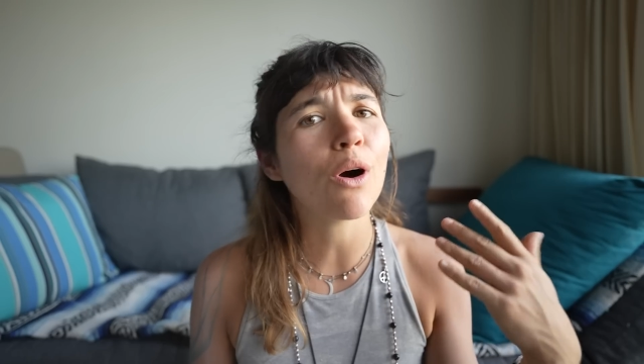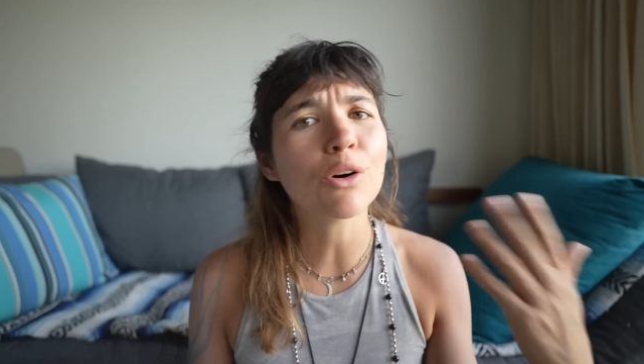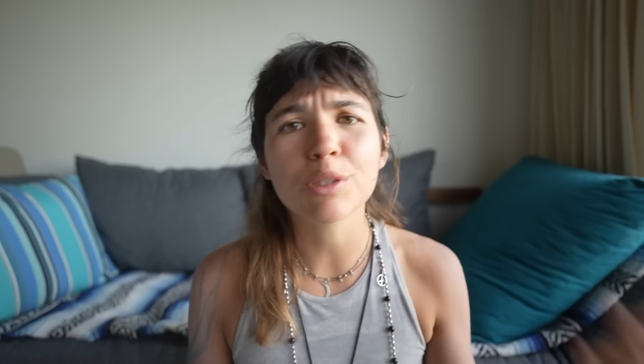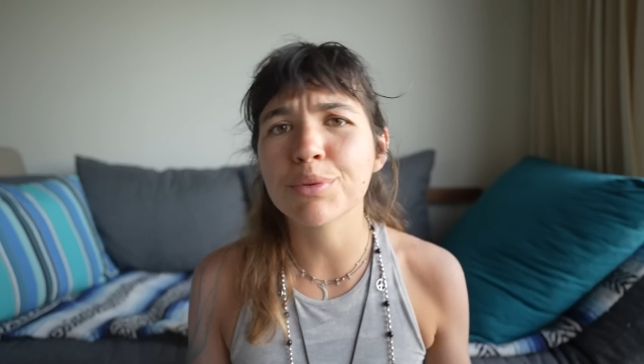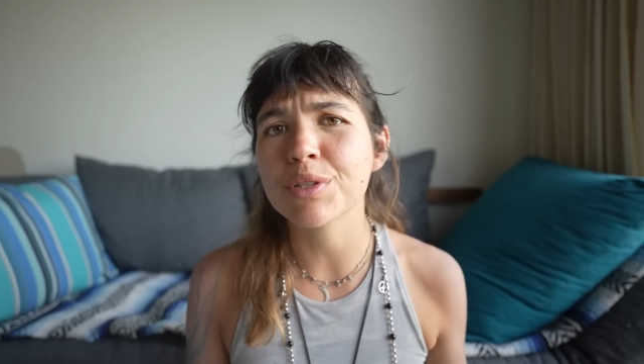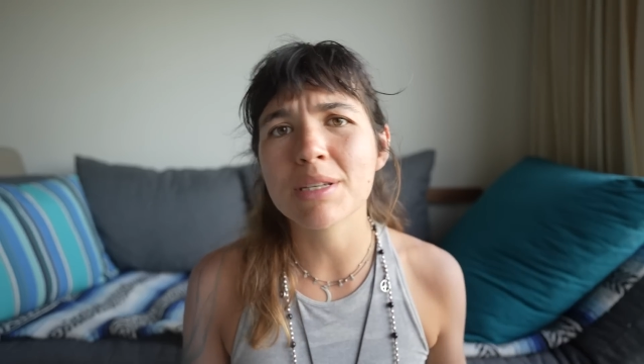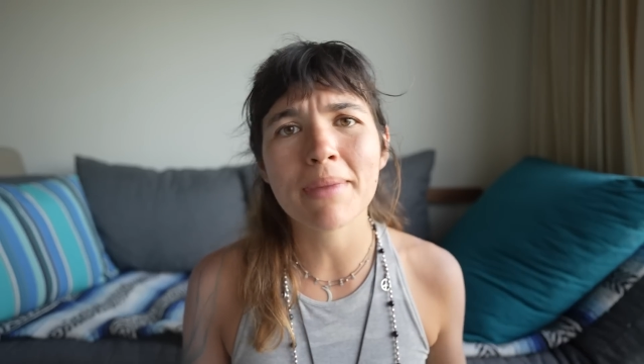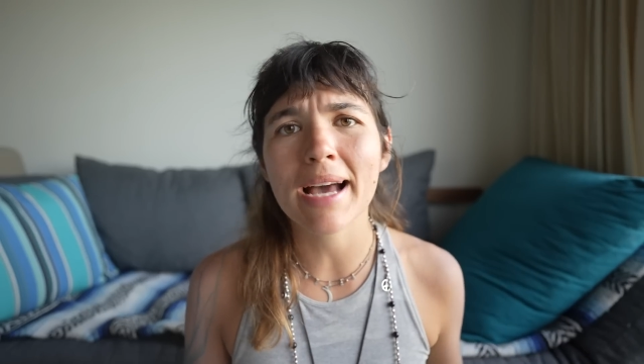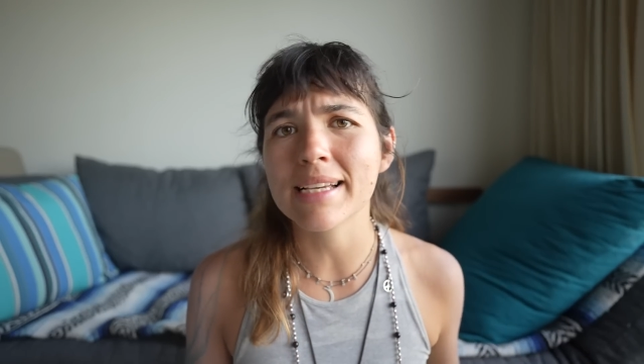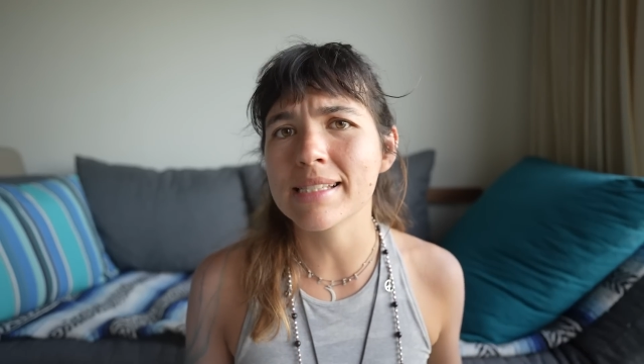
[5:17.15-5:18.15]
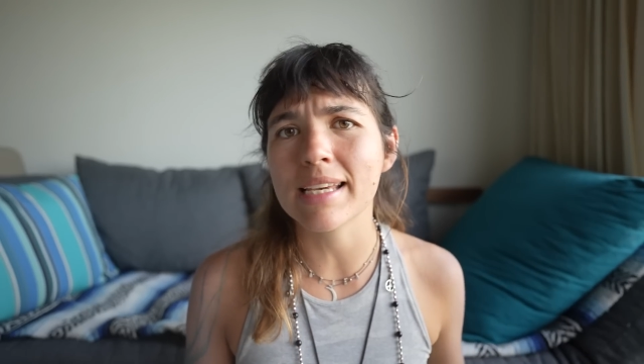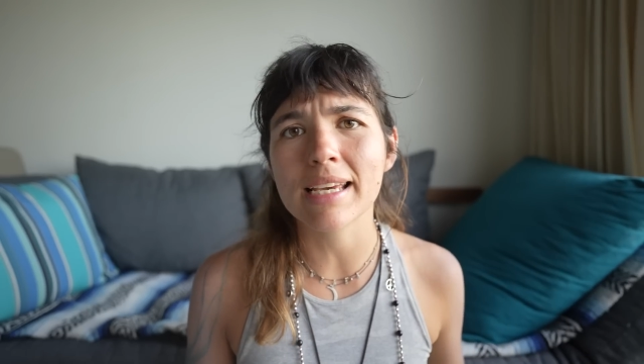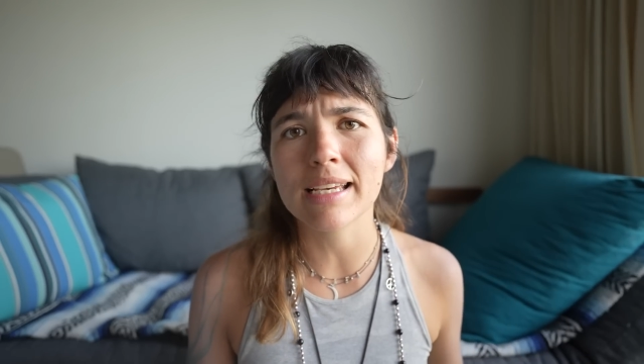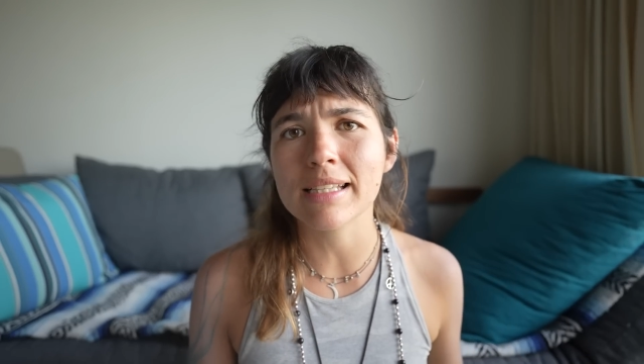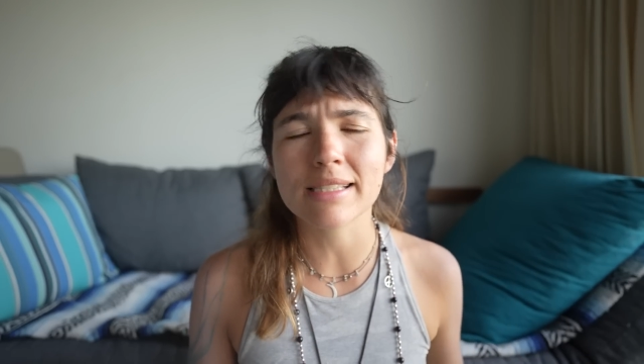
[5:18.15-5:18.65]
all the beauty
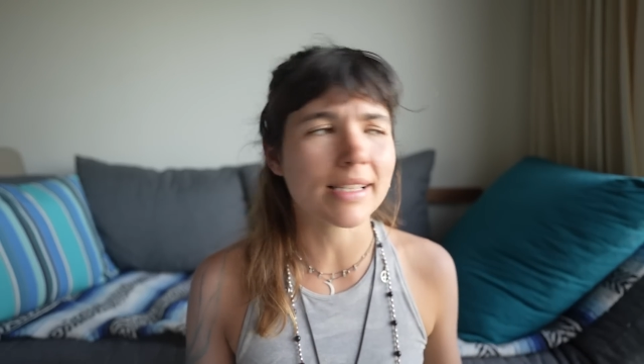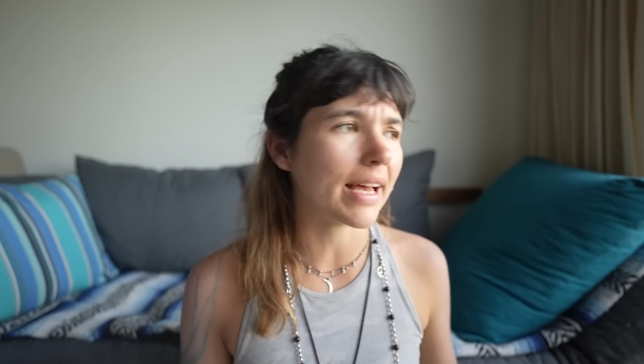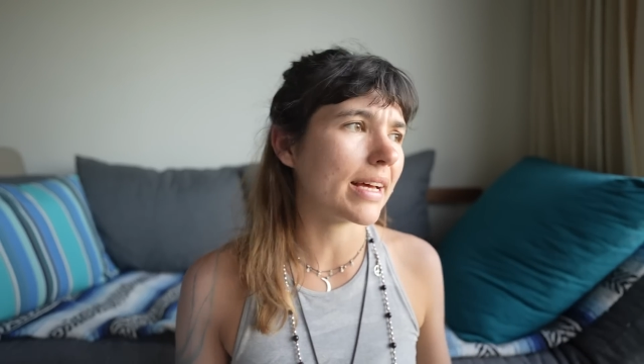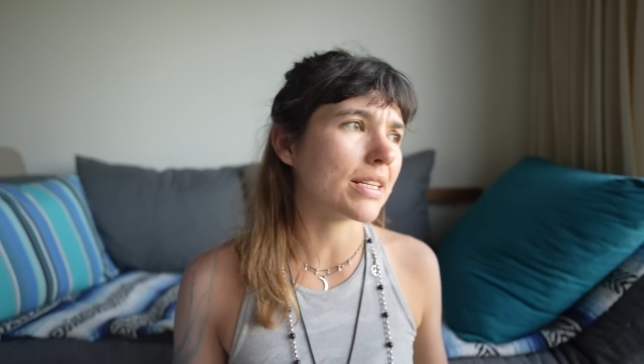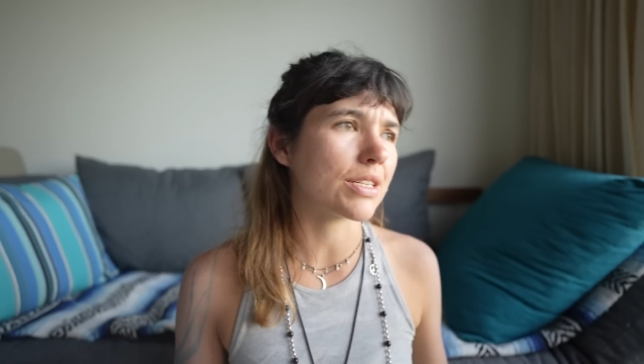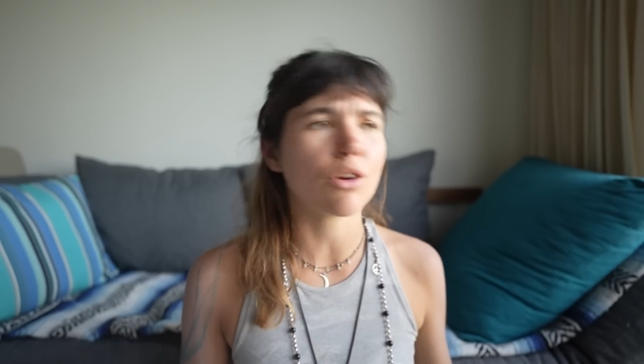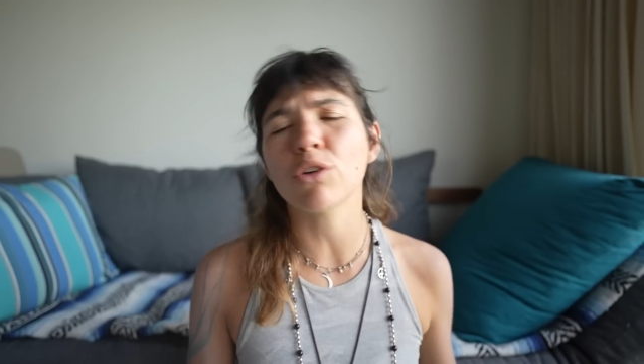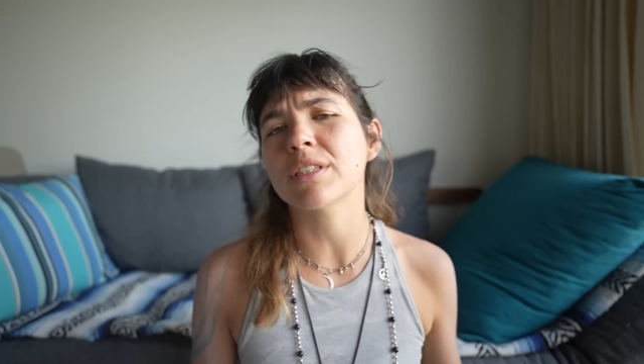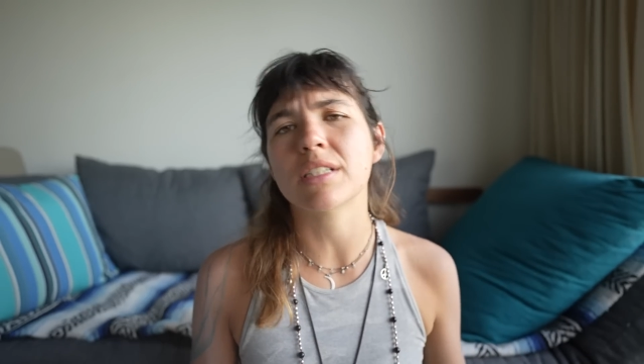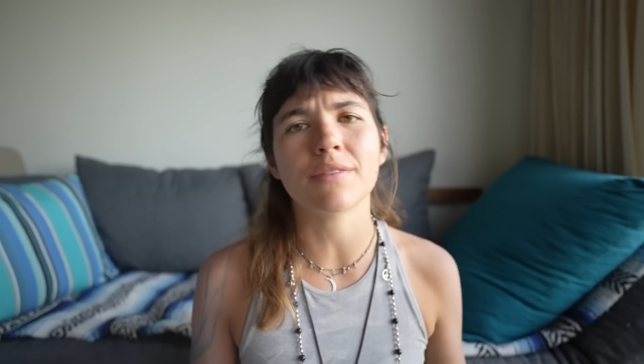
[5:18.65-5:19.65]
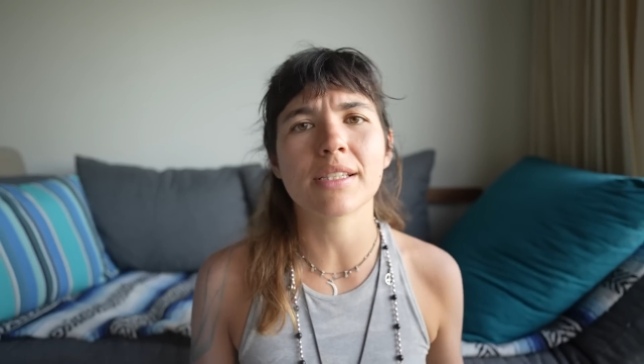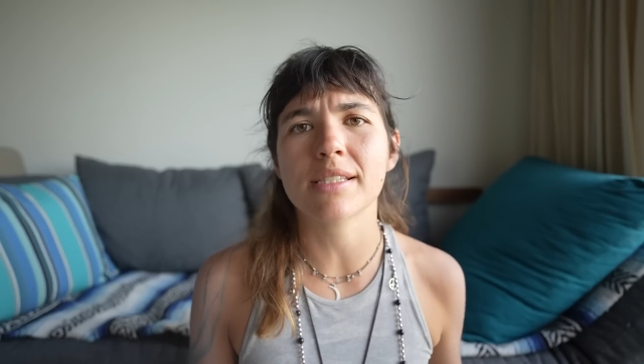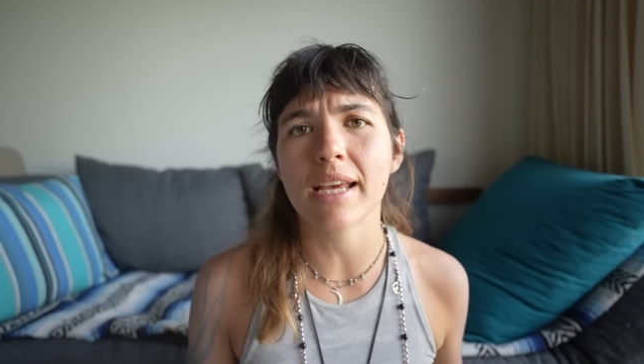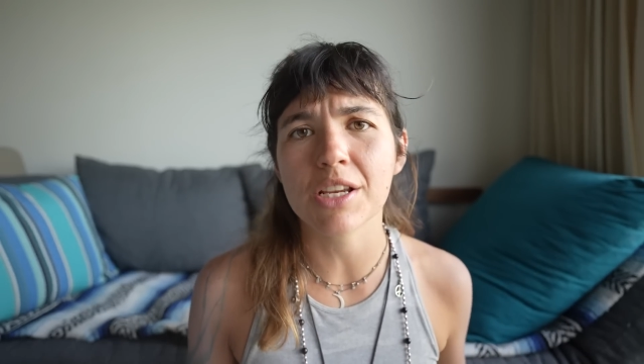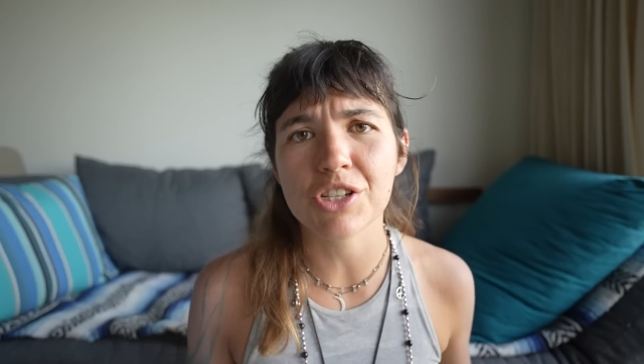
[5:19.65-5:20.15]
magazines and all the TV
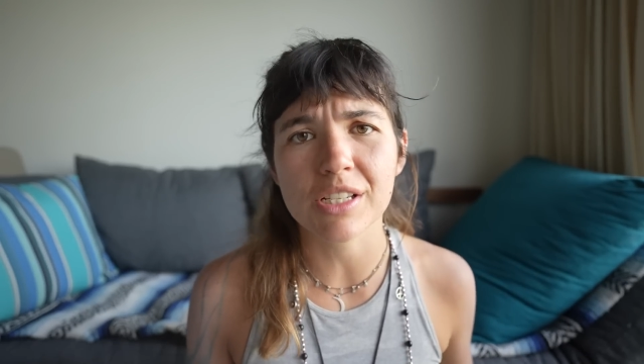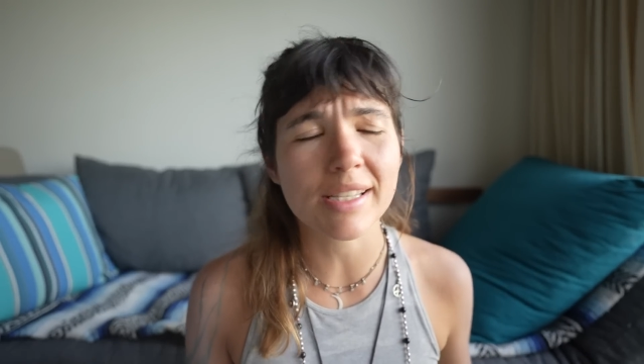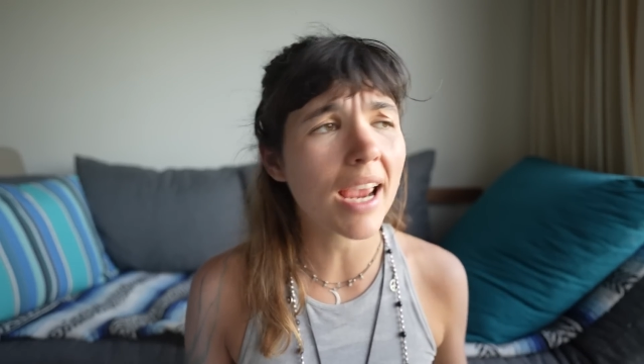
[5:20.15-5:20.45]
stations,